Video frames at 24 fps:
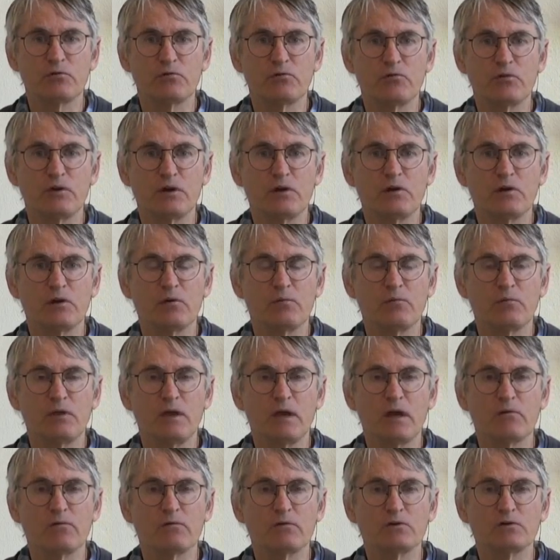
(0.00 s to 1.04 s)
for freedom,
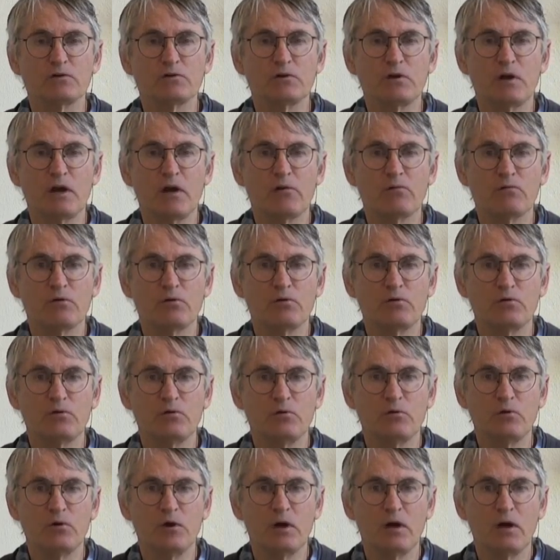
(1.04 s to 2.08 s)
the effort
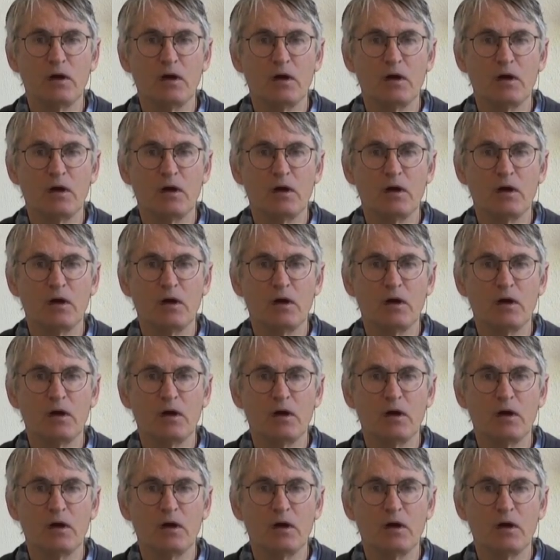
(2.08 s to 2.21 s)
to